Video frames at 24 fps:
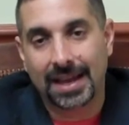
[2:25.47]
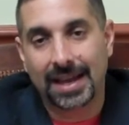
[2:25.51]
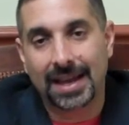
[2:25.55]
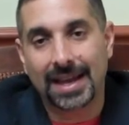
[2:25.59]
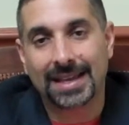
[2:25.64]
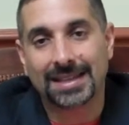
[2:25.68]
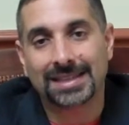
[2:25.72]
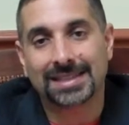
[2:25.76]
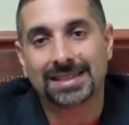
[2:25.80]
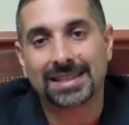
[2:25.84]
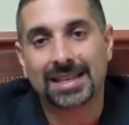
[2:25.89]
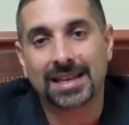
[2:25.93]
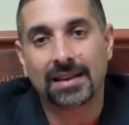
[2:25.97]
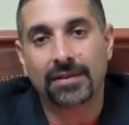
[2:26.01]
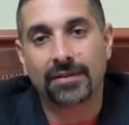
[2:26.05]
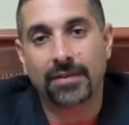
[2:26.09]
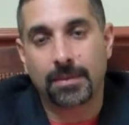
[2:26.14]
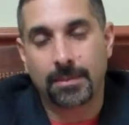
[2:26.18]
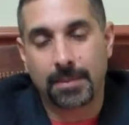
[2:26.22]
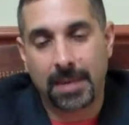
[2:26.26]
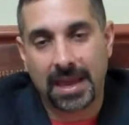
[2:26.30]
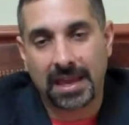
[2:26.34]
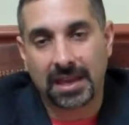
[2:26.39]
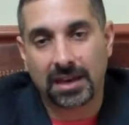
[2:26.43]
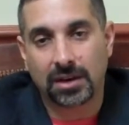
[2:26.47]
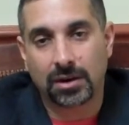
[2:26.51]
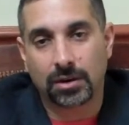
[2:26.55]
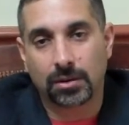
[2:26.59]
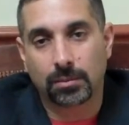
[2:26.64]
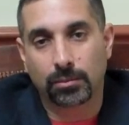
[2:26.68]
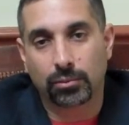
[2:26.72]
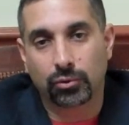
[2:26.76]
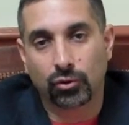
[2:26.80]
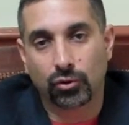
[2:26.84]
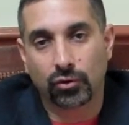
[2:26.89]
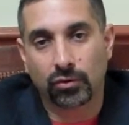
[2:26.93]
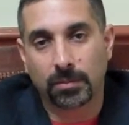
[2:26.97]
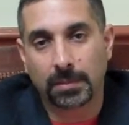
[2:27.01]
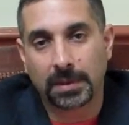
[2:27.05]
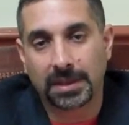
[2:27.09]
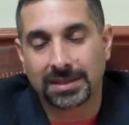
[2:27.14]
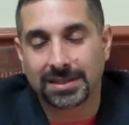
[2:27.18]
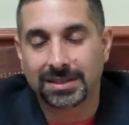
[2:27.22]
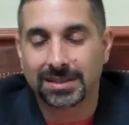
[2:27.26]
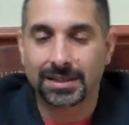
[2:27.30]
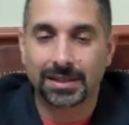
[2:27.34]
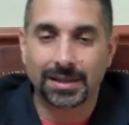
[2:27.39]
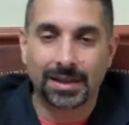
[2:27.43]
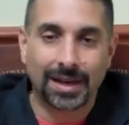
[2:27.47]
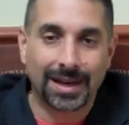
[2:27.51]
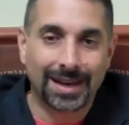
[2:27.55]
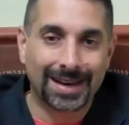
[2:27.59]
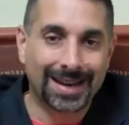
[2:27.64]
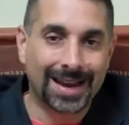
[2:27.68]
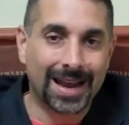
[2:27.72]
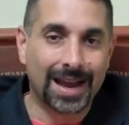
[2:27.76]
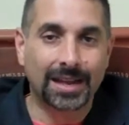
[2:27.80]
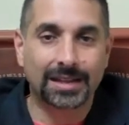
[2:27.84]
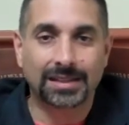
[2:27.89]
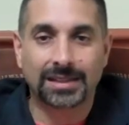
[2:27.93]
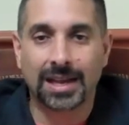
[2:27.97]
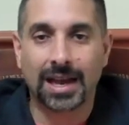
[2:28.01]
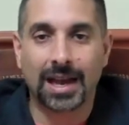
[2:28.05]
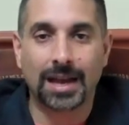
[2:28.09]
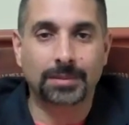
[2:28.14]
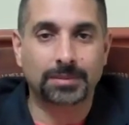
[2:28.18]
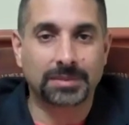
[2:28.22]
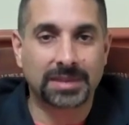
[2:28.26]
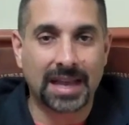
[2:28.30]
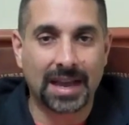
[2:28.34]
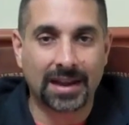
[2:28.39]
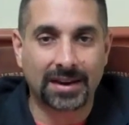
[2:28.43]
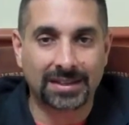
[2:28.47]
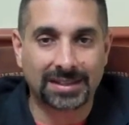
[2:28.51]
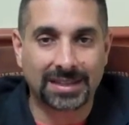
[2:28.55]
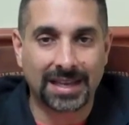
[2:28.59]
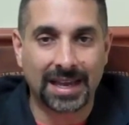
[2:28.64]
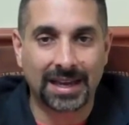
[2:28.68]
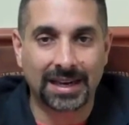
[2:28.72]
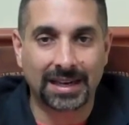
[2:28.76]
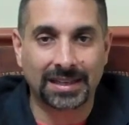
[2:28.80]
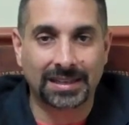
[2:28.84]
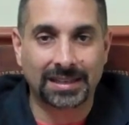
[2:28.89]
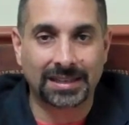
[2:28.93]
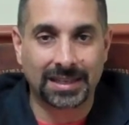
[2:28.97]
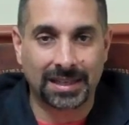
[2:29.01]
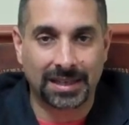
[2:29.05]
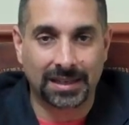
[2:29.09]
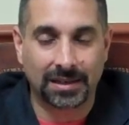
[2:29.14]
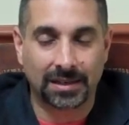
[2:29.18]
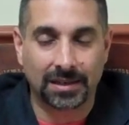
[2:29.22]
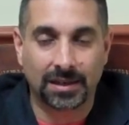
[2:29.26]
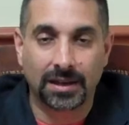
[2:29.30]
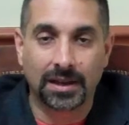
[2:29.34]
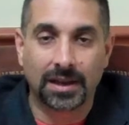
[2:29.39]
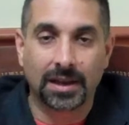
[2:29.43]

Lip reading: and see if it made an improvement. 9 times out of 10 it did.